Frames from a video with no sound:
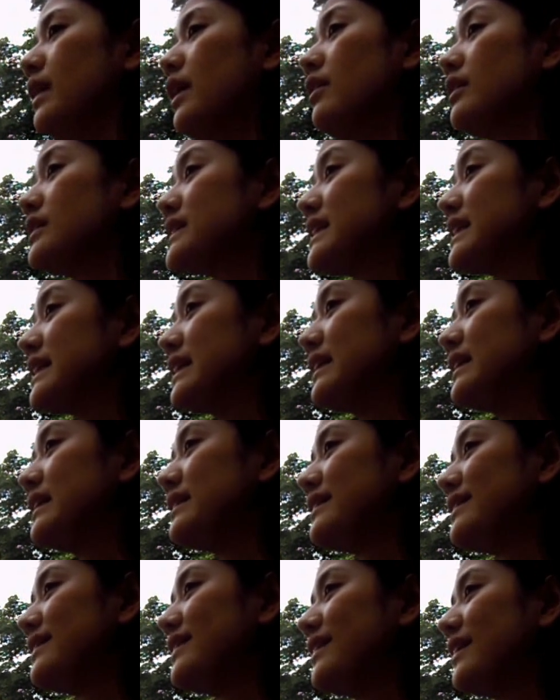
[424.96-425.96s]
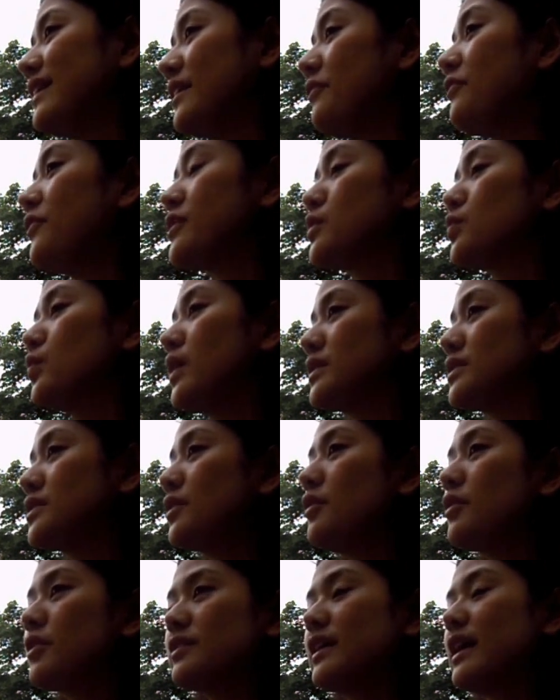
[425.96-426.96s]
RCD, the first week she
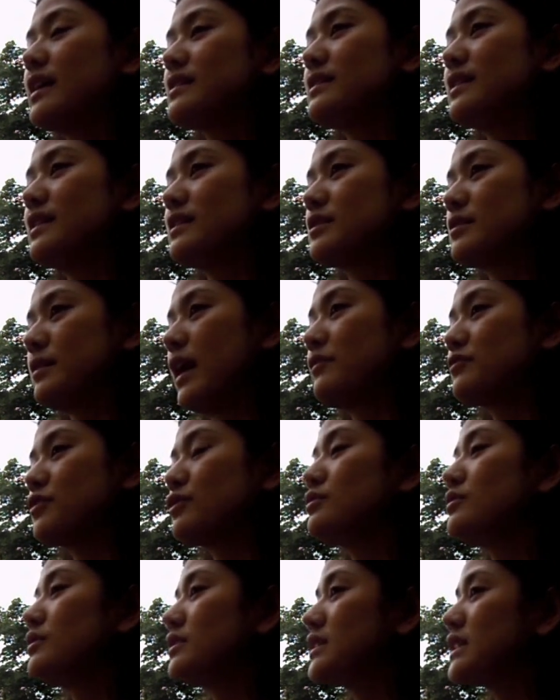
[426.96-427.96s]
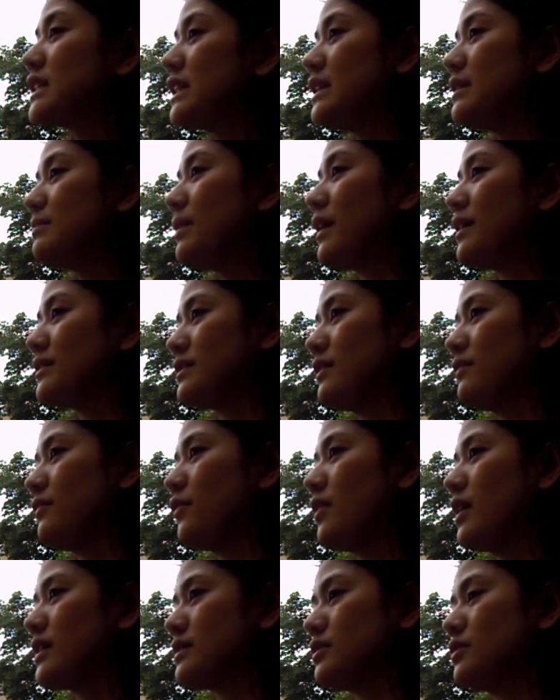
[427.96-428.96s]
organized this afternoon tea party for
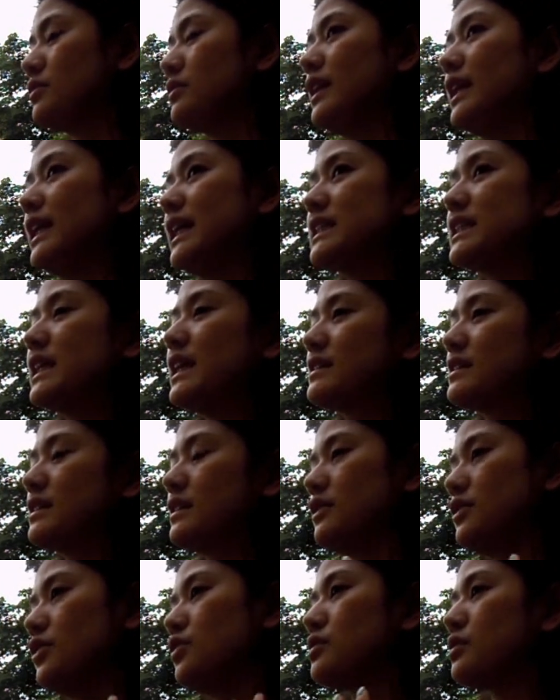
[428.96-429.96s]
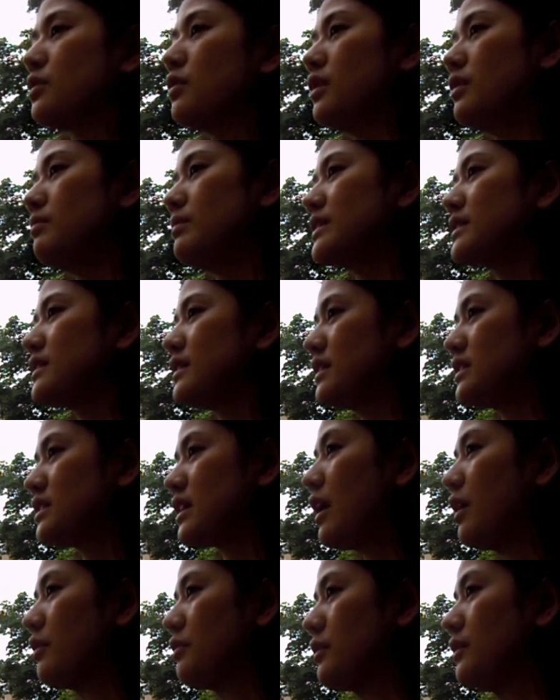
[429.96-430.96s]
us to let us, the new scholar, meet each
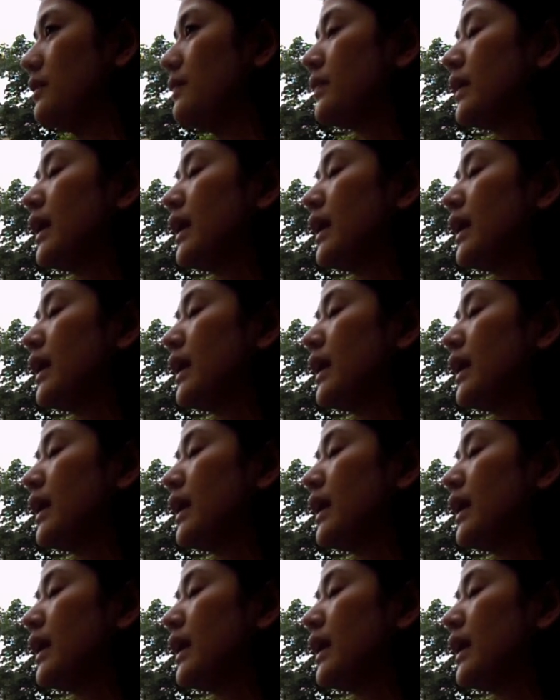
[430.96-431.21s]
other.